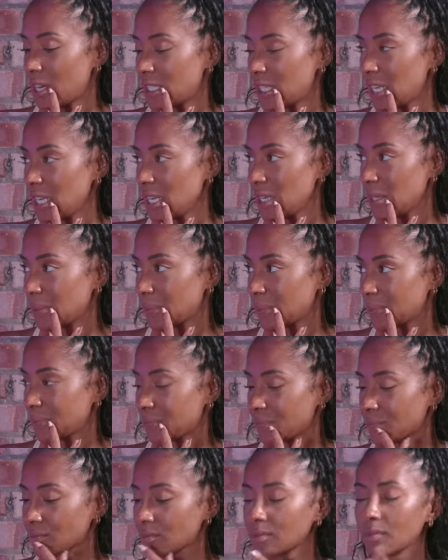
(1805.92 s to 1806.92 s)
Ready?
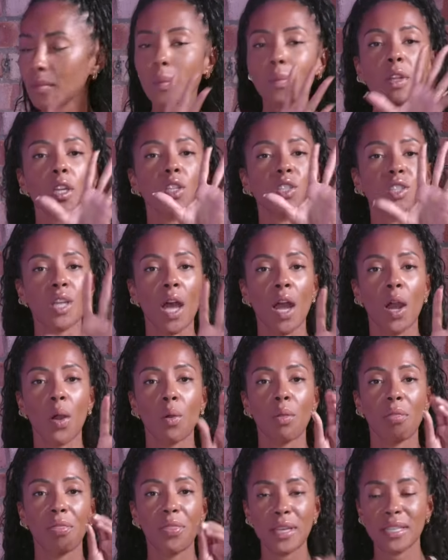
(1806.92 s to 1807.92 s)
Yeah. yeah.
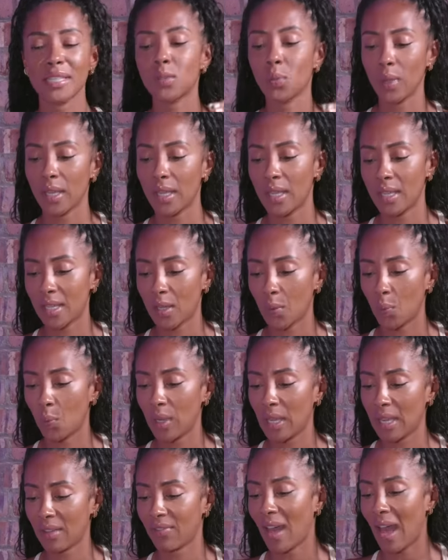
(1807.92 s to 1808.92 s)
So this week
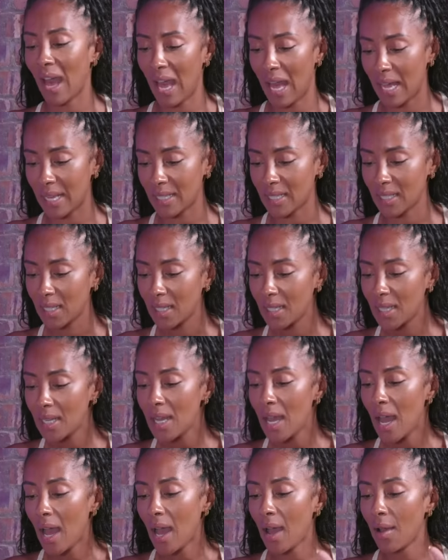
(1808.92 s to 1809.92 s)
we have had
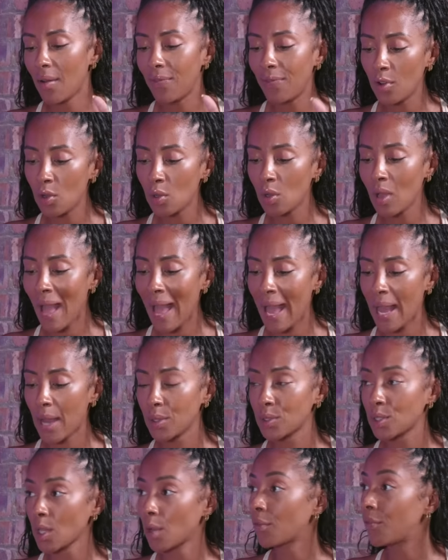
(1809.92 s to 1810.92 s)
a full
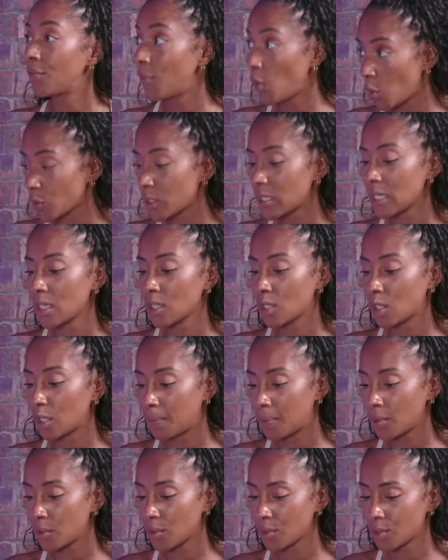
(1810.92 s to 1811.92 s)
house of 14
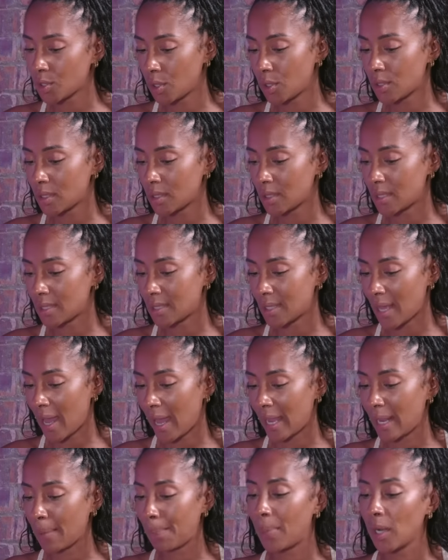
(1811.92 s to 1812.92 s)
couples choosing to
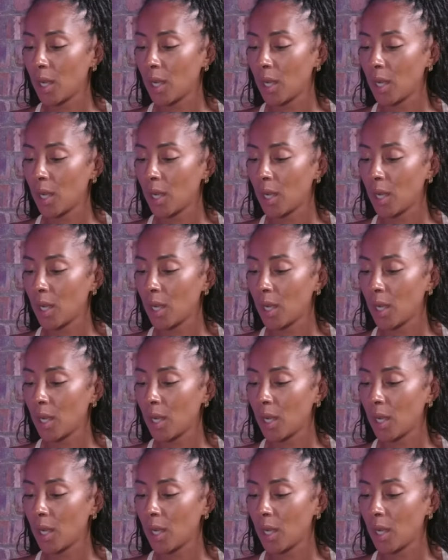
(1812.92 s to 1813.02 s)
stay,